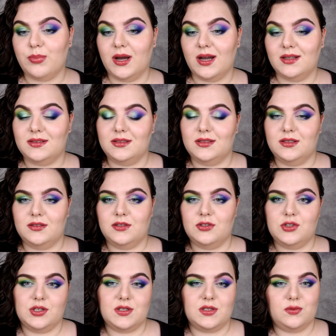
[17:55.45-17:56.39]
but
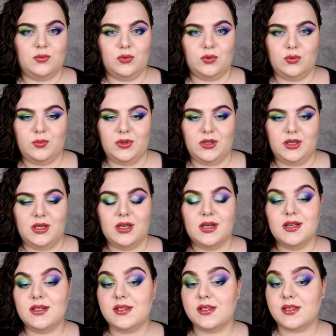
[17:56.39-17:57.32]
it just would be
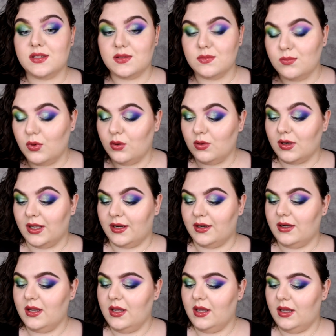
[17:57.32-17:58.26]

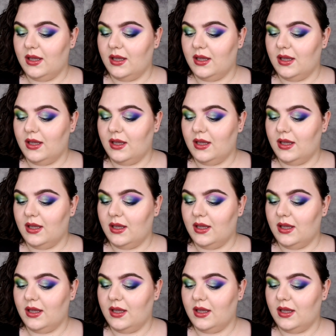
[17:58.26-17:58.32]
smaller.